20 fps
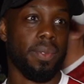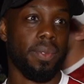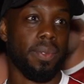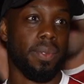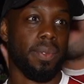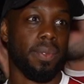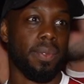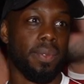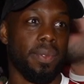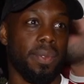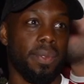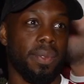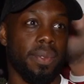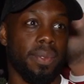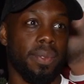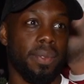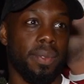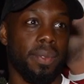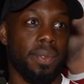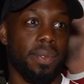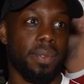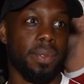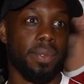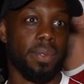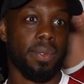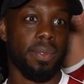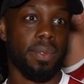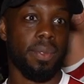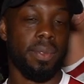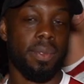
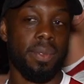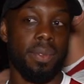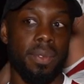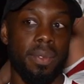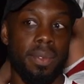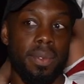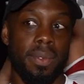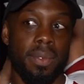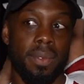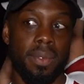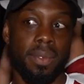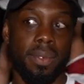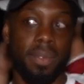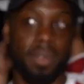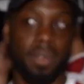(not speaking)